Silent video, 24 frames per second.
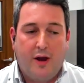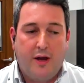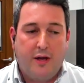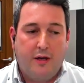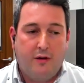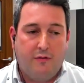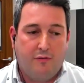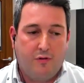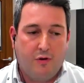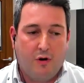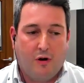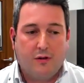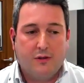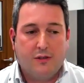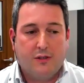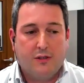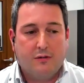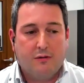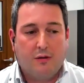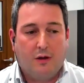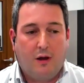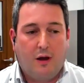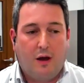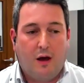you've got
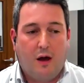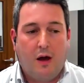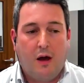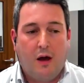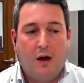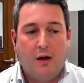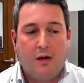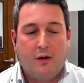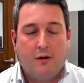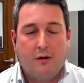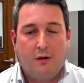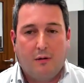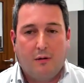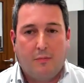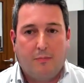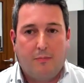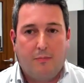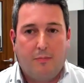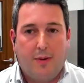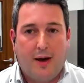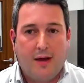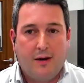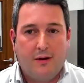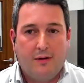high color
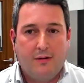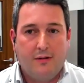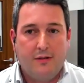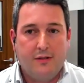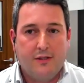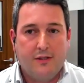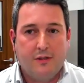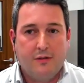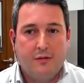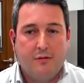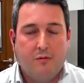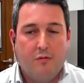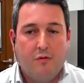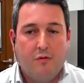panels,